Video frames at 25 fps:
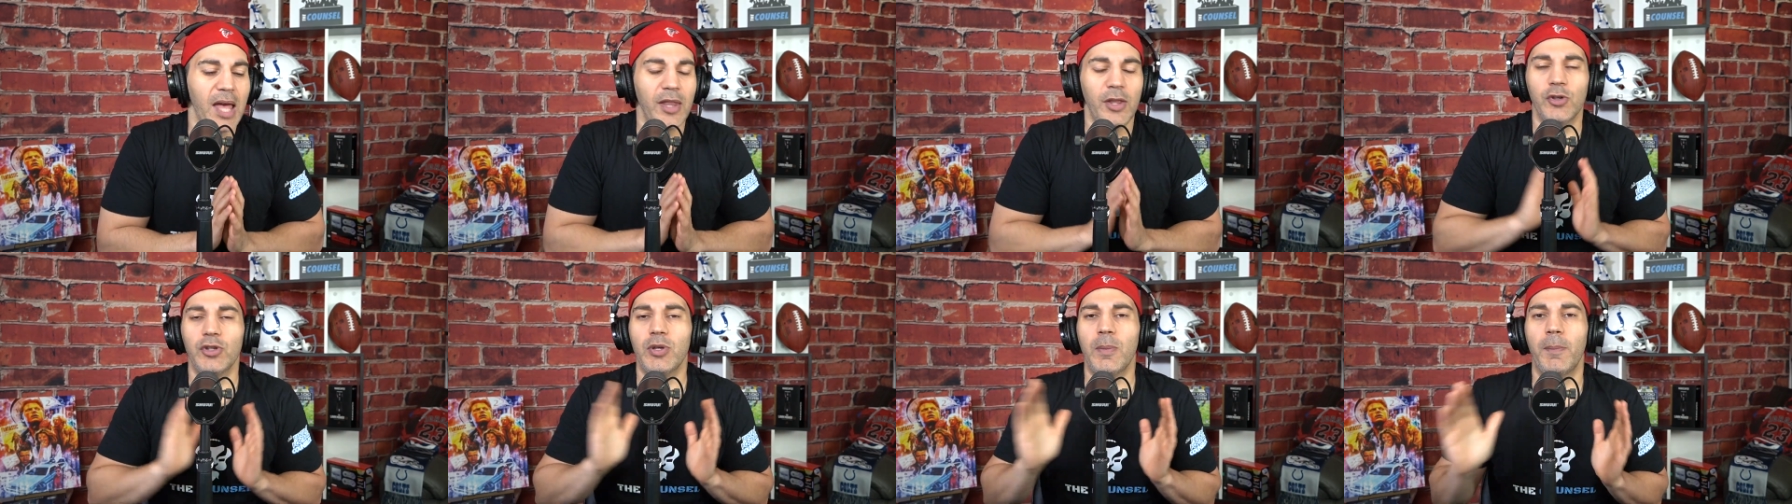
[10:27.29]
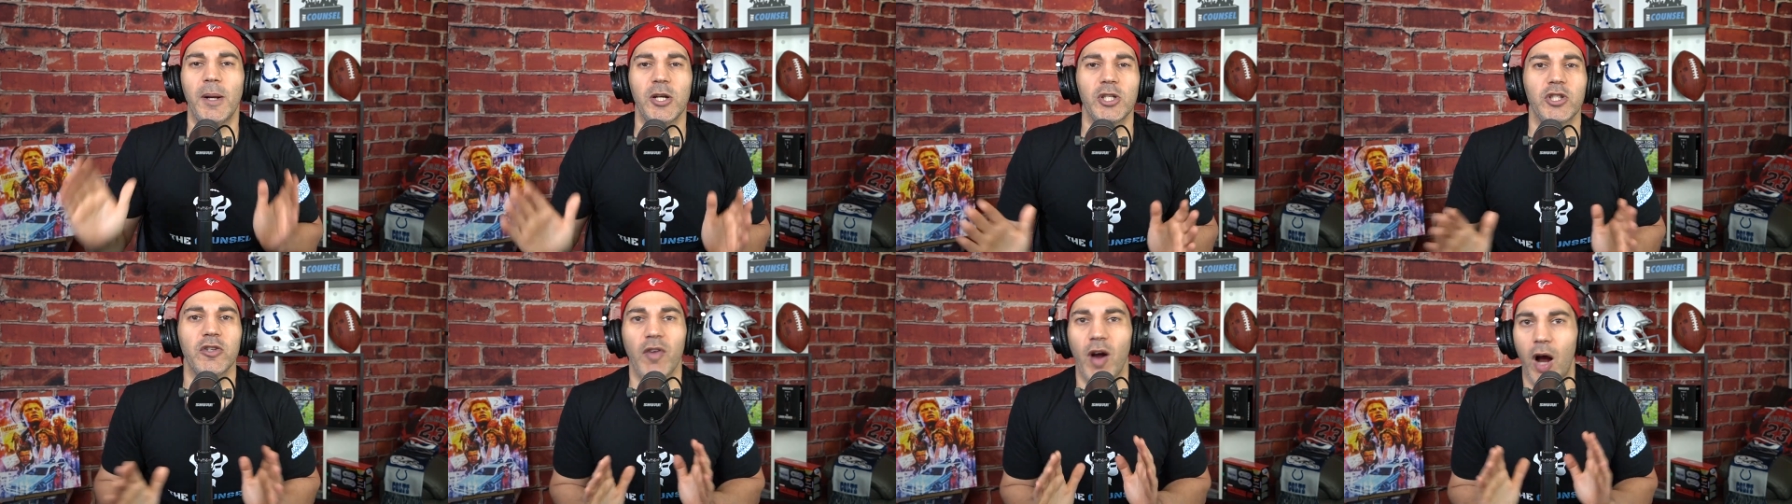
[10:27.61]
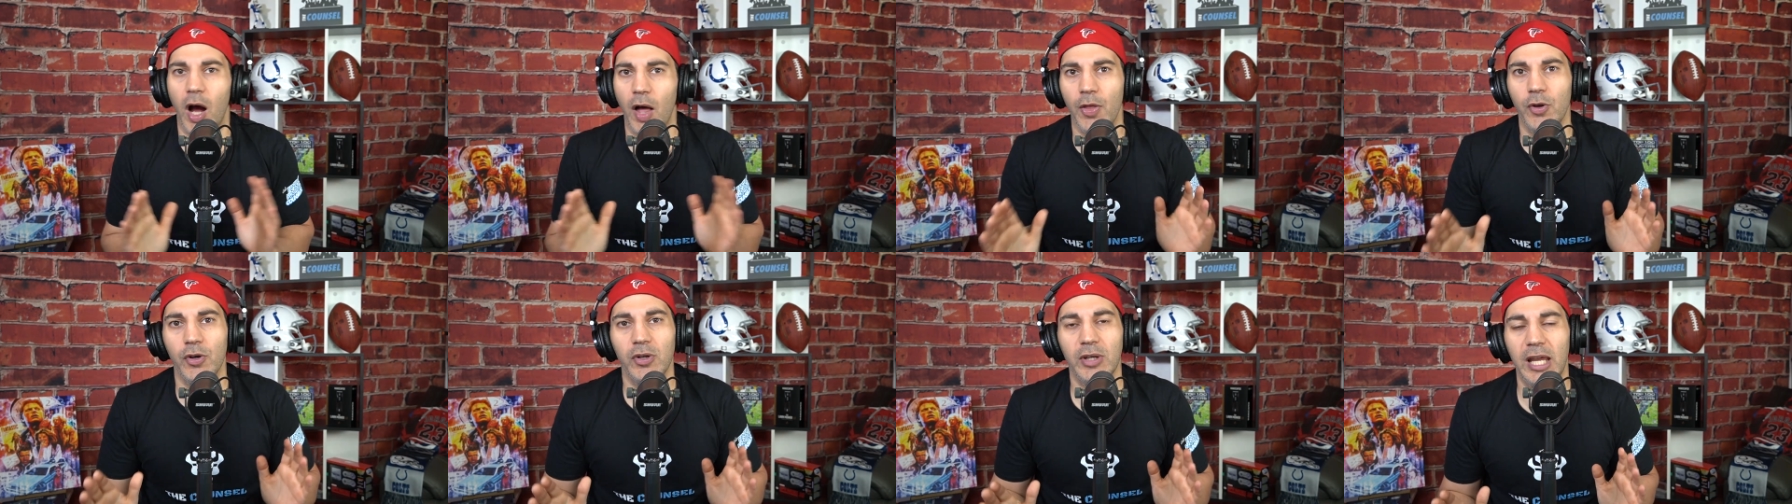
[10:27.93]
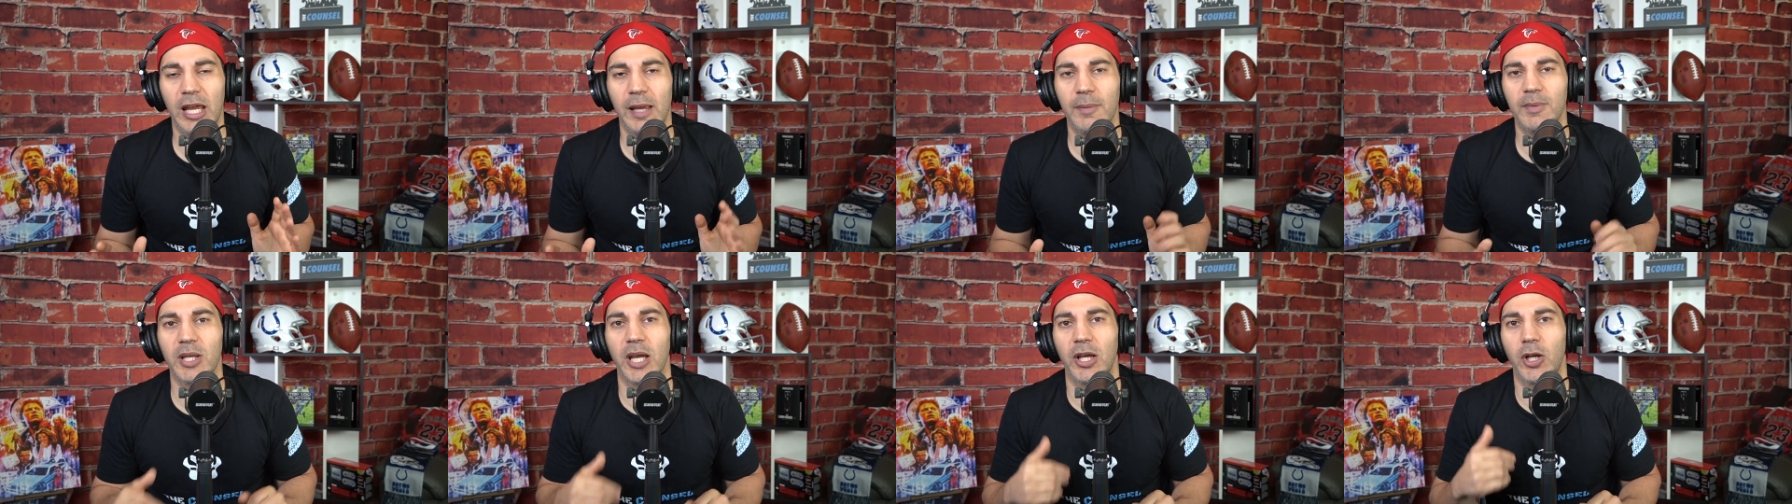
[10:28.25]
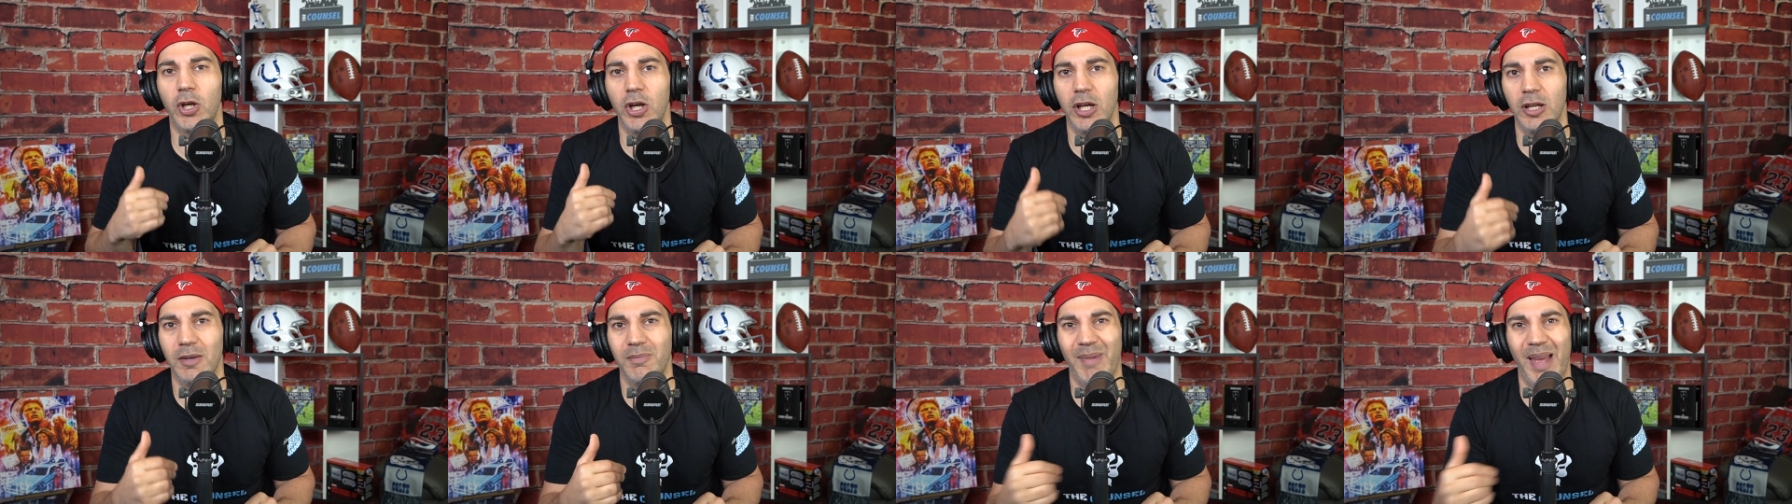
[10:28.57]
There's a bunch of other names I
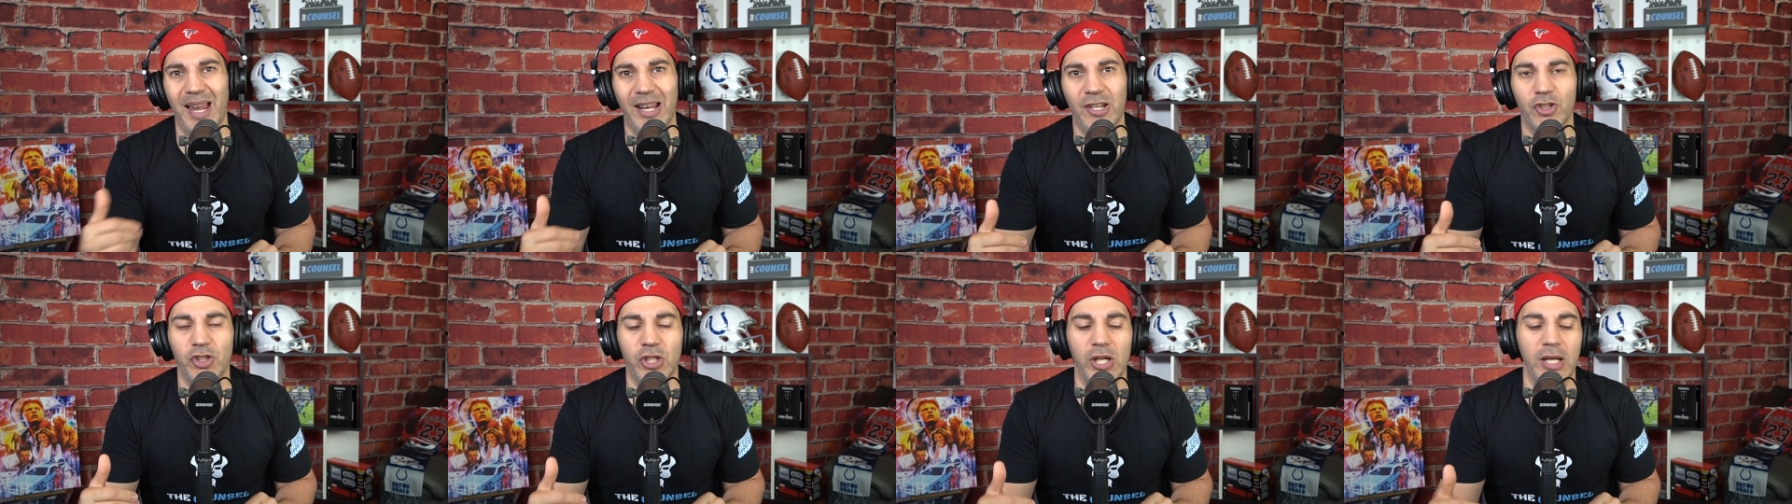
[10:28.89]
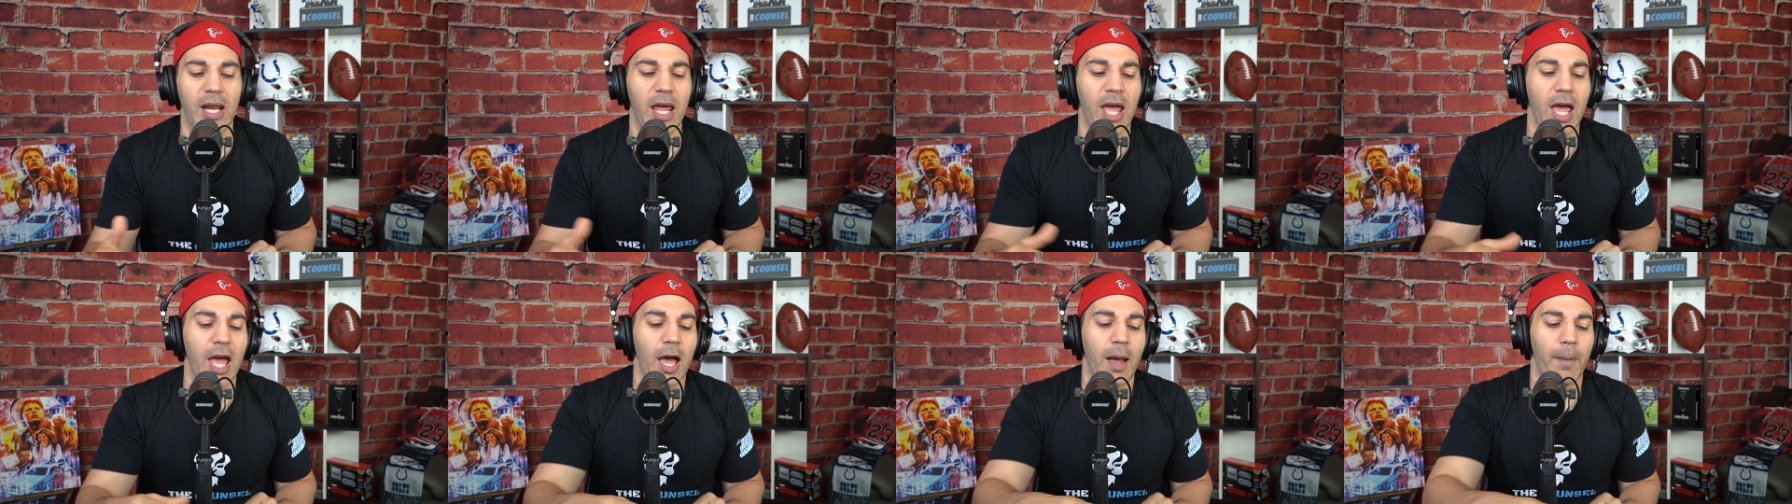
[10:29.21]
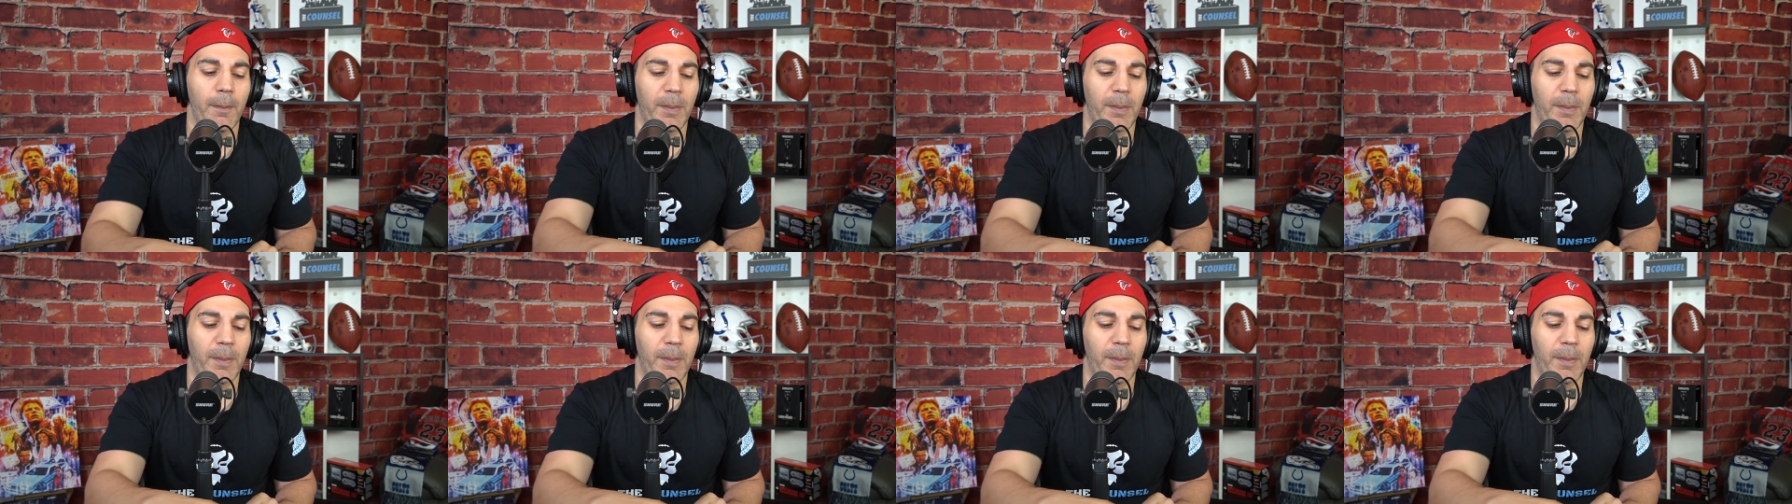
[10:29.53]
could mention,